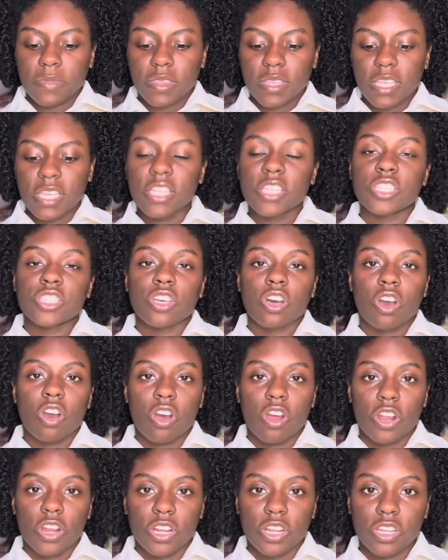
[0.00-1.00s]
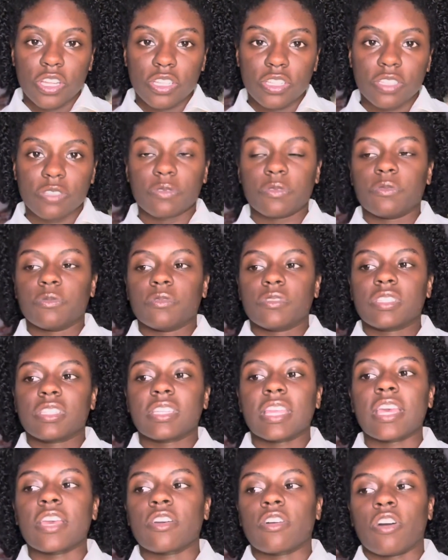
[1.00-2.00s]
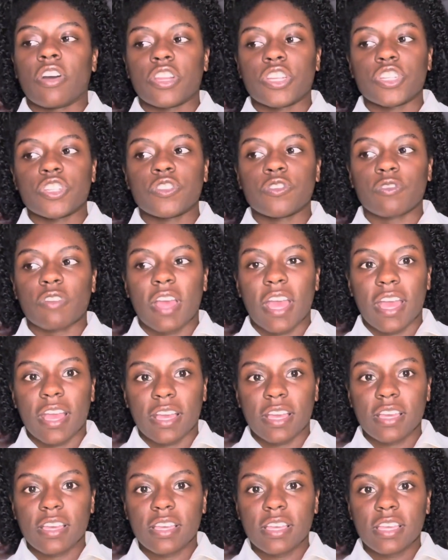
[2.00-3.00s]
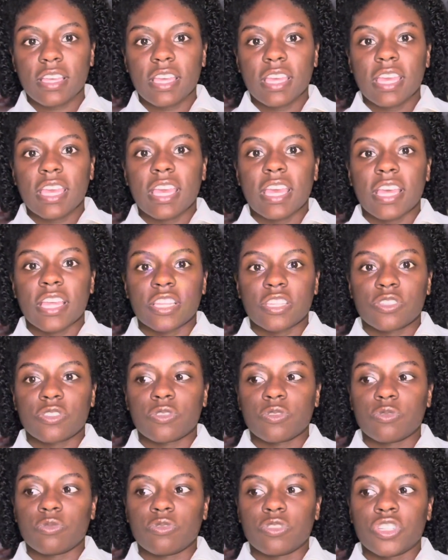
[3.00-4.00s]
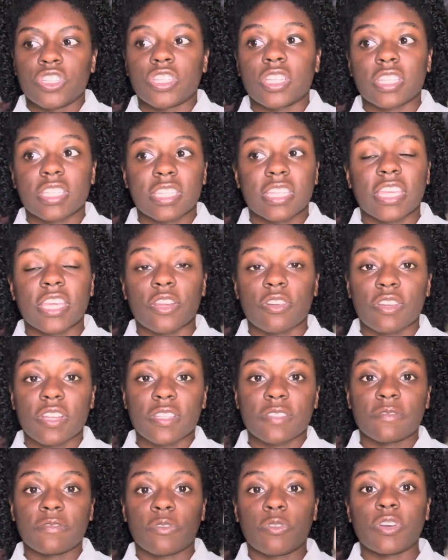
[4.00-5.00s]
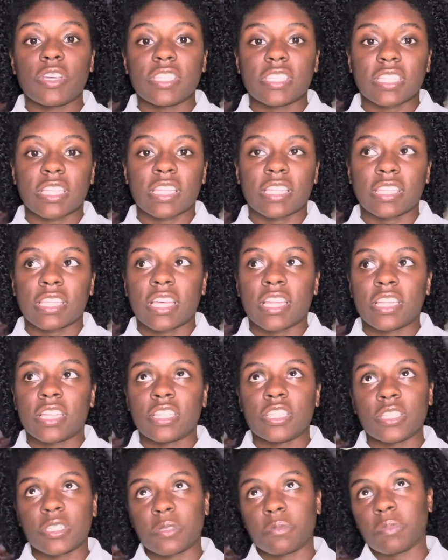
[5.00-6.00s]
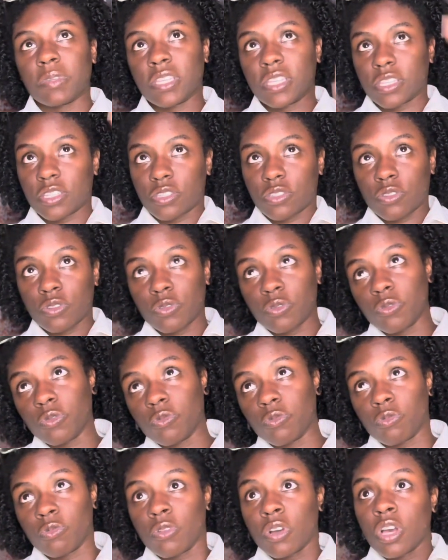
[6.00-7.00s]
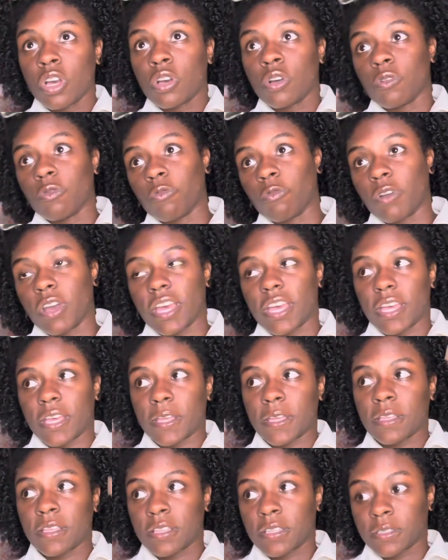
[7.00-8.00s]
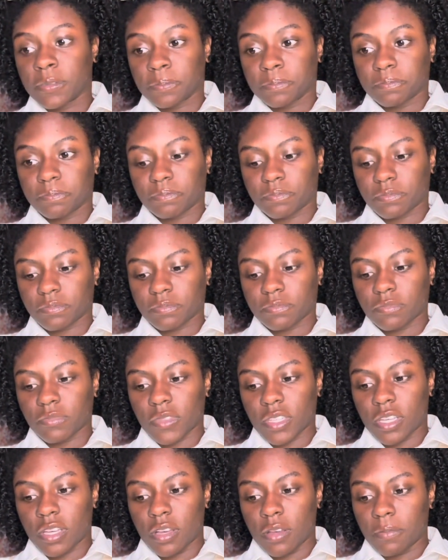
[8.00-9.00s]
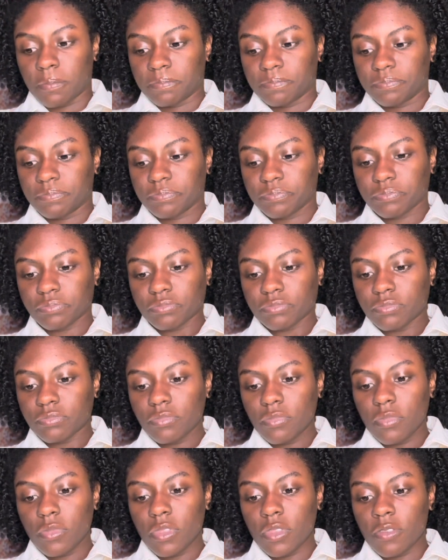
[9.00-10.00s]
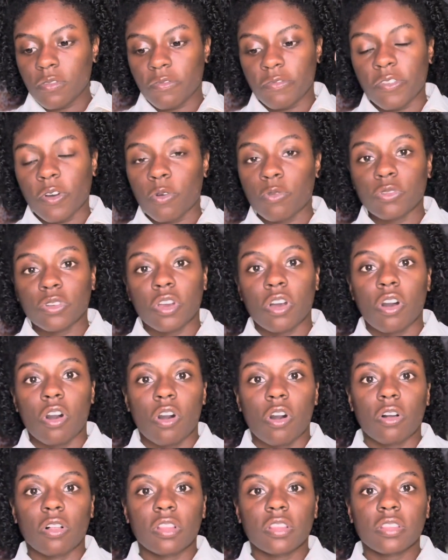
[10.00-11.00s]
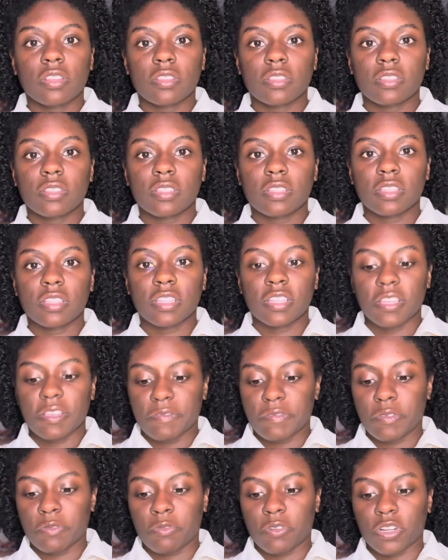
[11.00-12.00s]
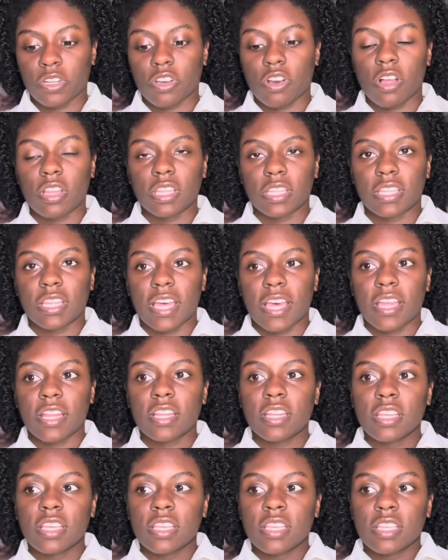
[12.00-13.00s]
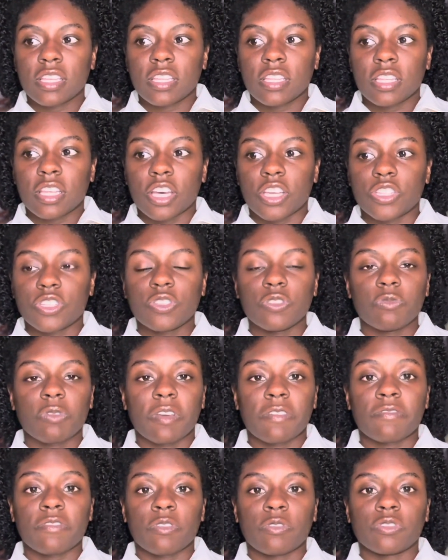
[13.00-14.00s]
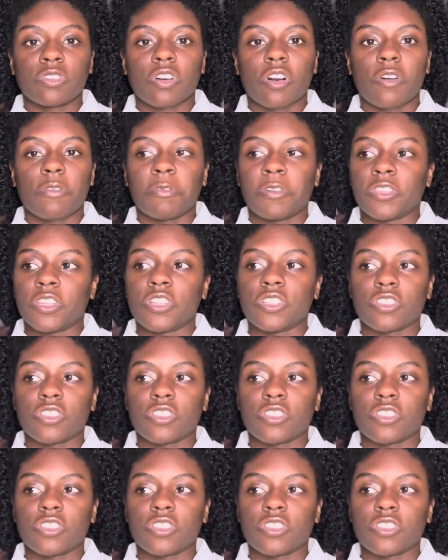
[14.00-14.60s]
it is hard to stay on track and to just hear His voice and let it just be a two-way um, phone call, if you want to call it that, a two-way phone call when there's